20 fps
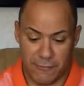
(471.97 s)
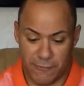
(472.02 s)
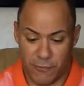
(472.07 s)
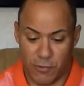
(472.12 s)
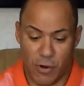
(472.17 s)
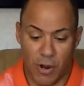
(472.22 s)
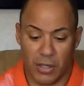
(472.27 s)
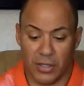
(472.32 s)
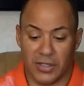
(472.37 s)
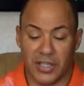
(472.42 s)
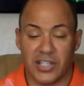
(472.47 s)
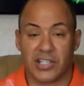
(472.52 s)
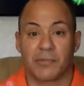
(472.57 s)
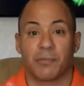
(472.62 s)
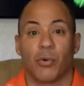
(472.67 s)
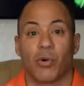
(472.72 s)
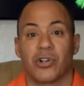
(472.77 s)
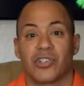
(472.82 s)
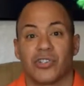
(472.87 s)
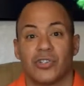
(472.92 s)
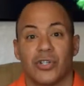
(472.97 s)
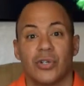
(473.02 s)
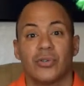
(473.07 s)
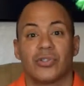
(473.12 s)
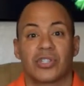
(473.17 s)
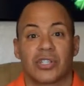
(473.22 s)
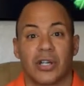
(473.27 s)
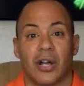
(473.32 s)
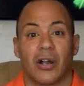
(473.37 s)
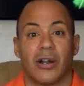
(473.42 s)
for all of these sports do
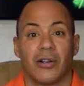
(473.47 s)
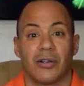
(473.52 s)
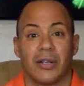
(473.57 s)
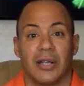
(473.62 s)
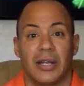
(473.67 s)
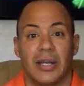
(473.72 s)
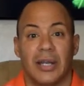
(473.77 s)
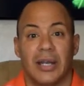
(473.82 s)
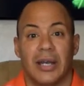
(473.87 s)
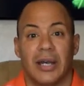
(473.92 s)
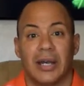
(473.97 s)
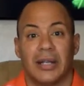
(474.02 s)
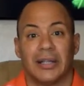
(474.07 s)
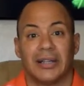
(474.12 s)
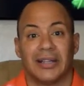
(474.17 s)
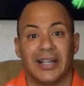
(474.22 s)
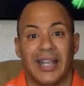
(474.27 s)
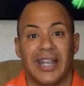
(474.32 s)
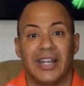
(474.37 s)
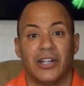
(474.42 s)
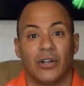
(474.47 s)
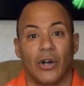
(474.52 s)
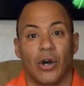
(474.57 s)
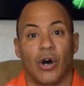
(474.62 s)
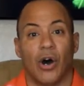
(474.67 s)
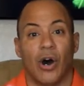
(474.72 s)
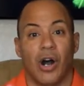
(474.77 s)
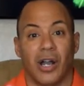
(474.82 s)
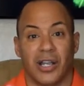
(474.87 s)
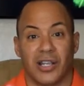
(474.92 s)
start late
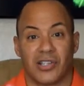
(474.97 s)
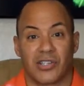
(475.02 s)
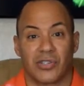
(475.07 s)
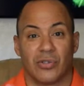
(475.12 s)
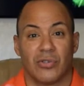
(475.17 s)
August.